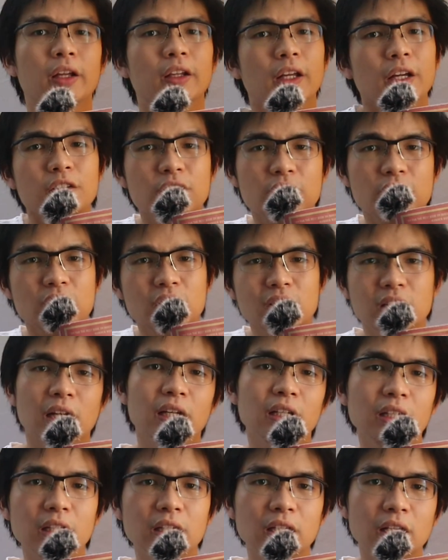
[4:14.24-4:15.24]
That's
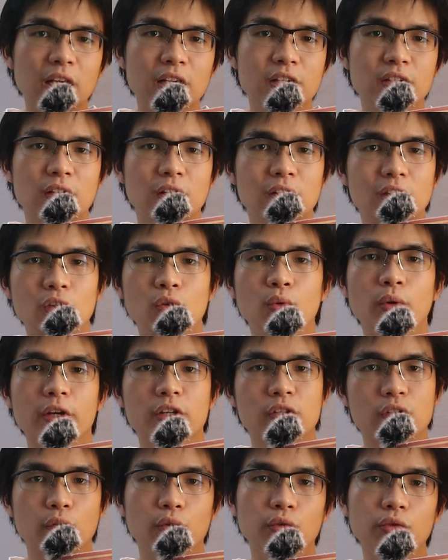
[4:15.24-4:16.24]
slightly less than
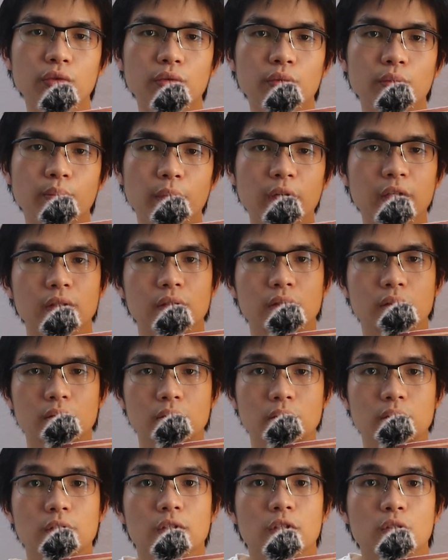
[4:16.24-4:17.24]
2x growth, but
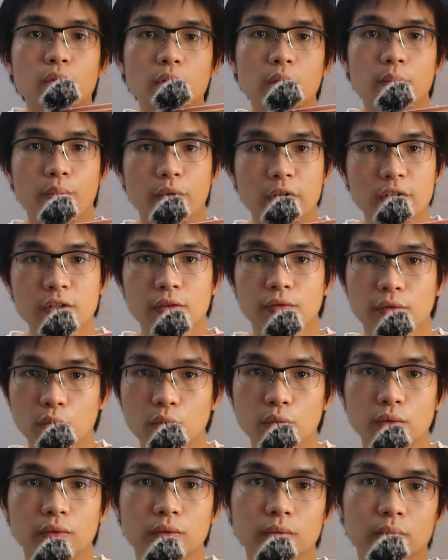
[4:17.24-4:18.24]
still impressive
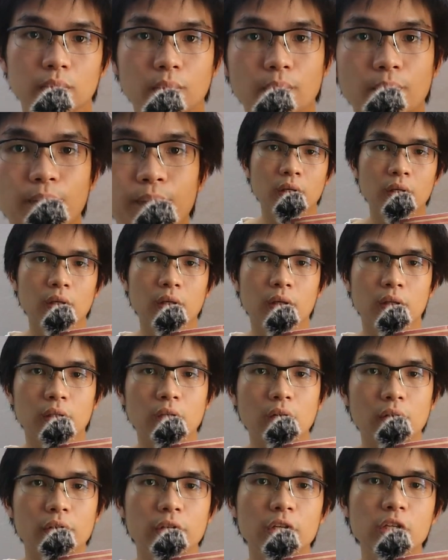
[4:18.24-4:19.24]
growth.
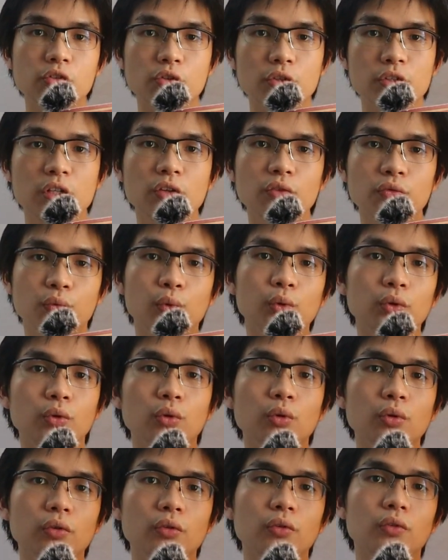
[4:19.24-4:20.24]
Now, interesting
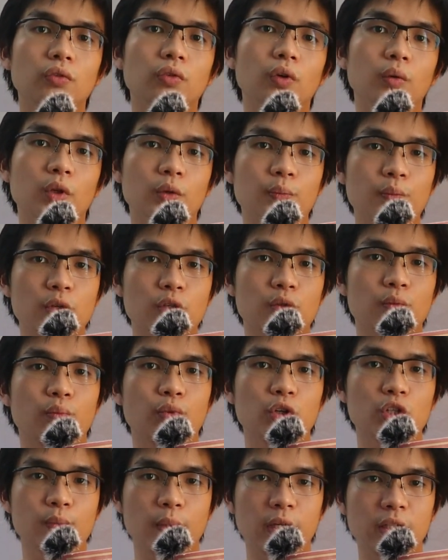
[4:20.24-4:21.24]
footnote from the
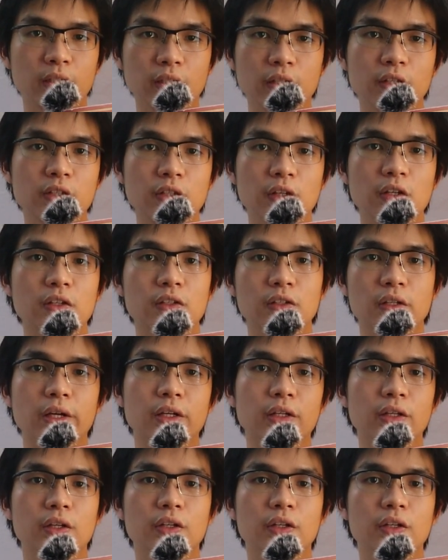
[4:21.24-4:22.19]
prospectus is that